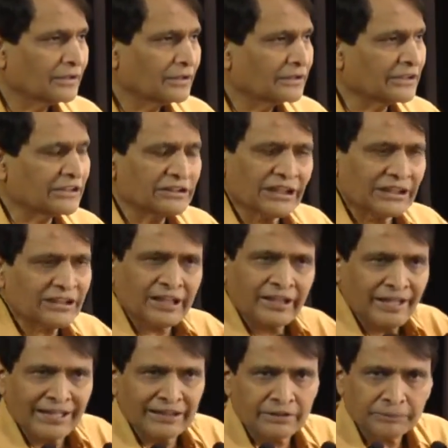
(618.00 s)
This is nothing
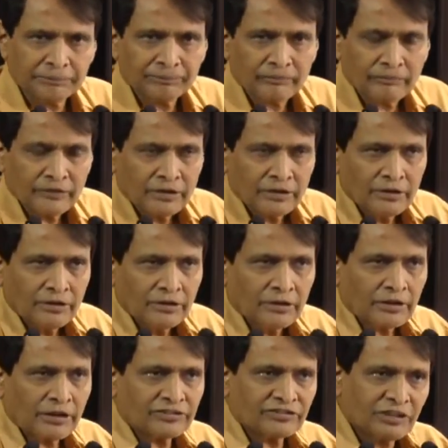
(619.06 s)
great.
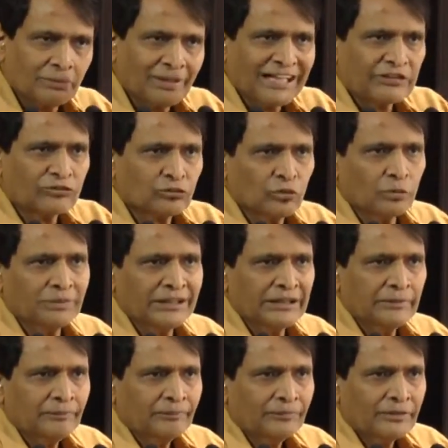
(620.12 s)
Customer has to
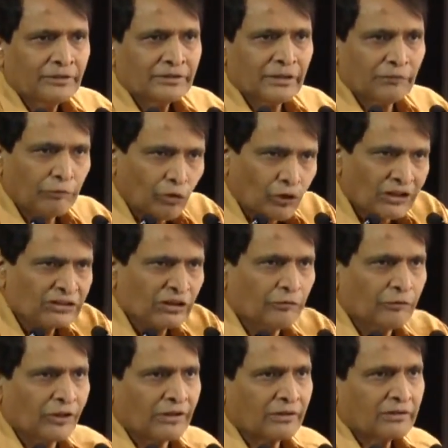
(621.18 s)
be the focus of
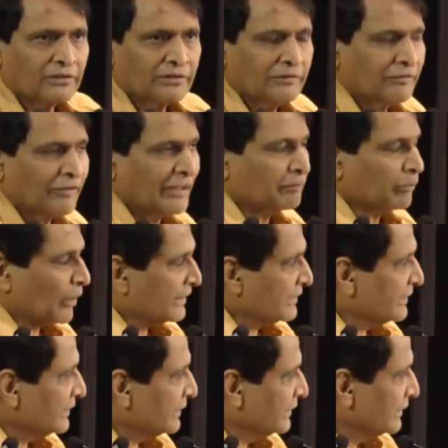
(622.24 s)
our freight policy.
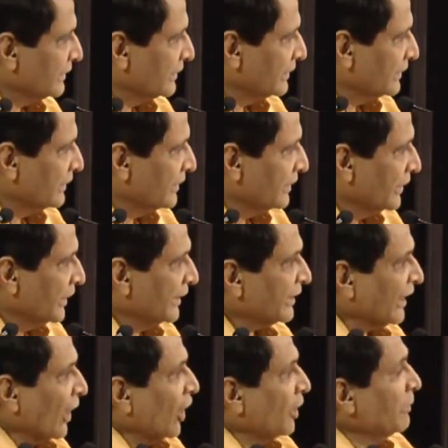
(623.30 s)
It
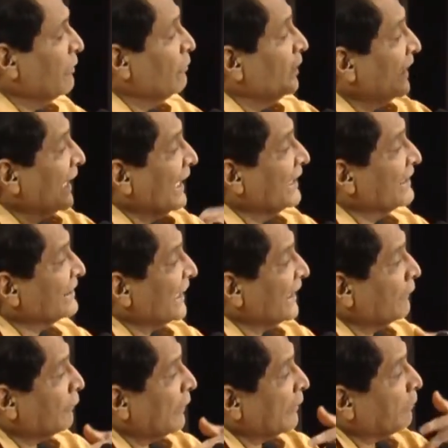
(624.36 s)
cannot be we can decide
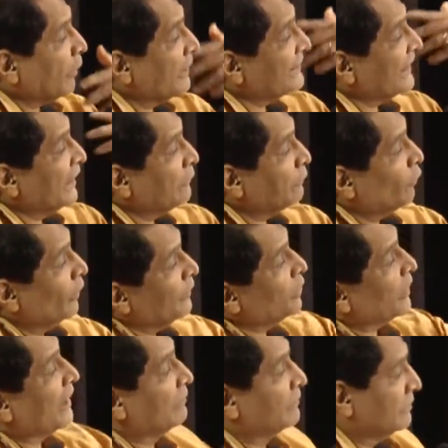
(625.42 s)
the freight policy and if you want you
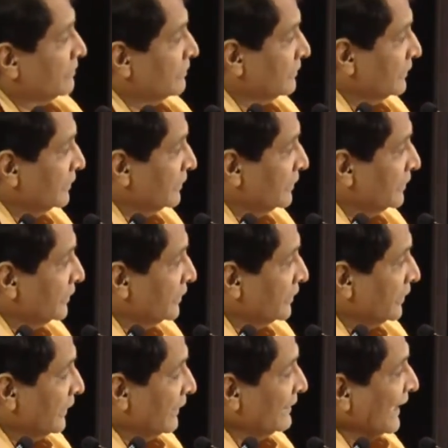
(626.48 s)
come.
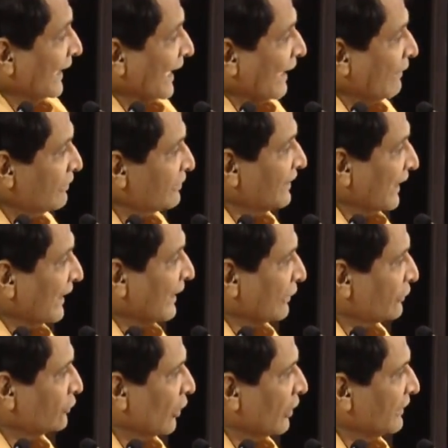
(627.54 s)
It is like I will start a
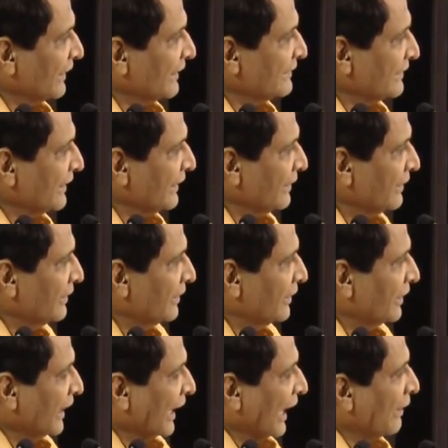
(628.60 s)
restaurant and say
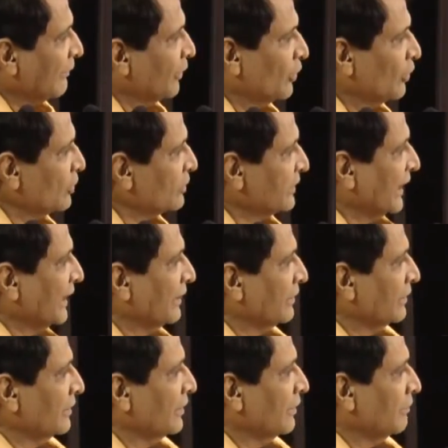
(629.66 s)
I am going to sell
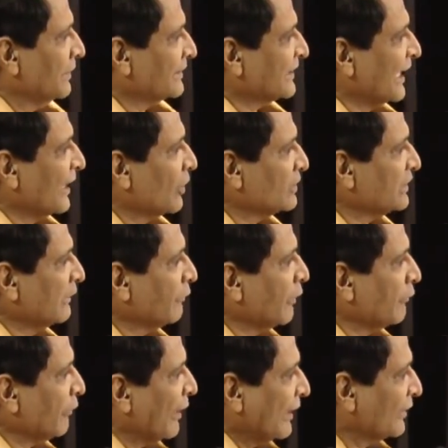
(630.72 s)
masala dosa
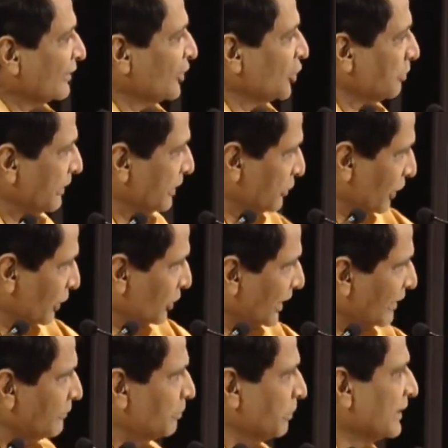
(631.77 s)
for 5,000 rupees. You want to
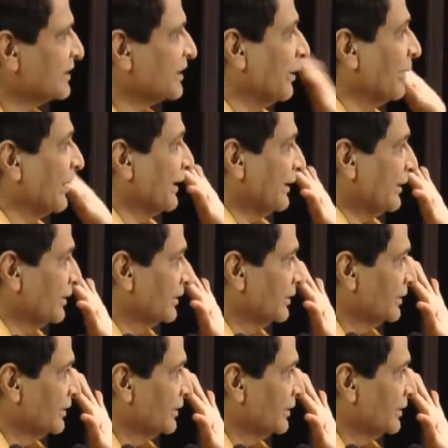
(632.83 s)
come? Please come and eat.